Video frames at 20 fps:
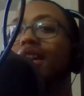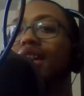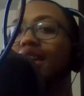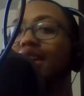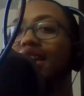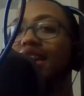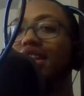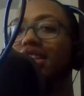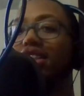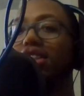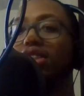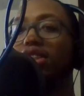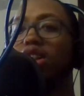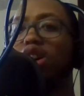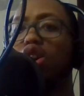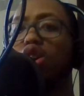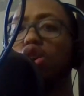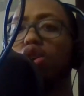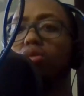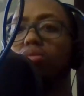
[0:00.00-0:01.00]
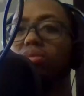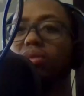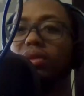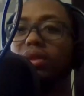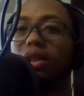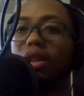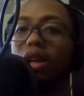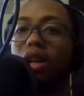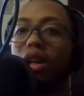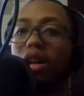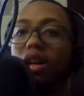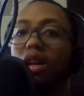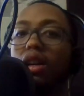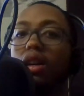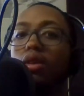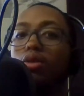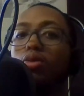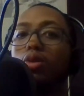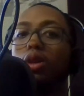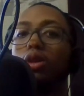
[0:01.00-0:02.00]
They took home the
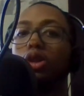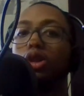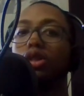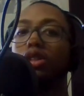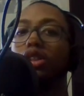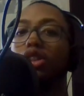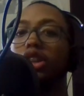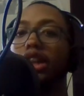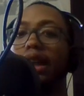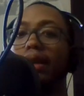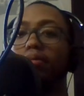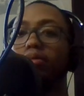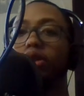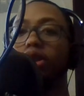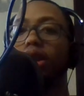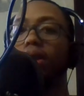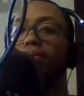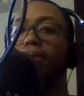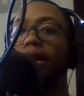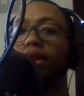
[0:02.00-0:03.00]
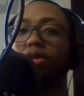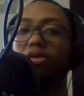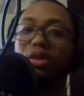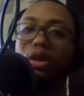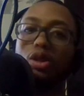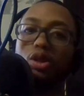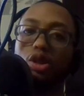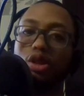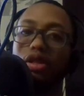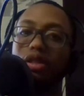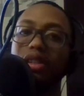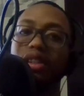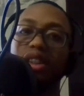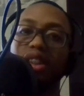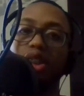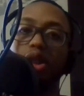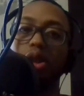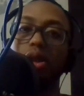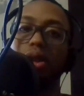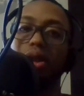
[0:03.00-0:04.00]
World Junior Championship at the World Juniors
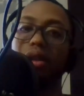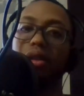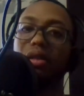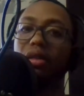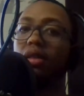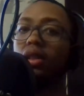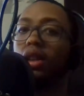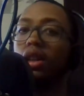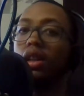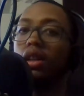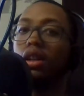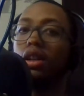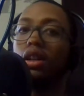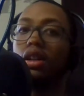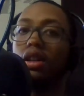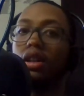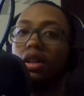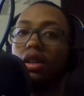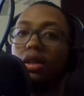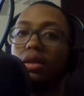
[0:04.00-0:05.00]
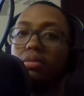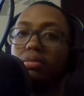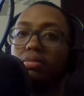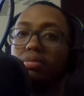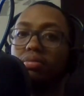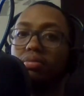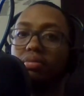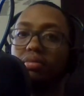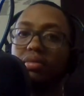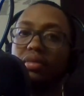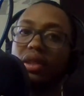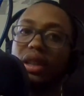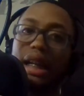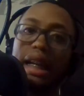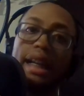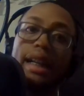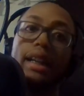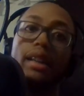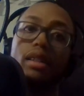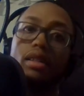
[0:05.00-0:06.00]
this year
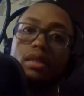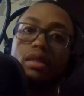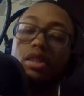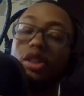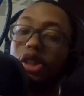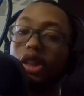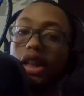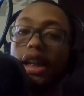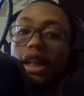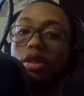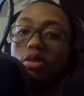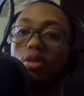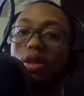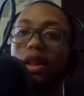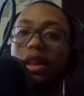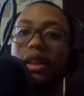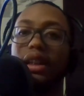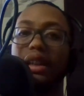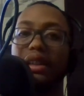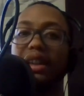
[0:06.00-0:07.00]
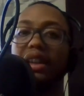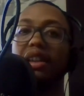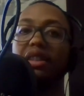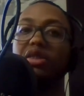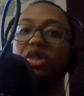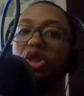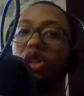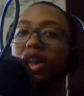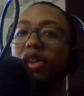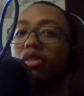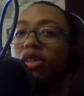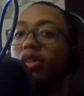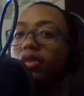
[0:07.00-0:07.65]
in January. I think it was January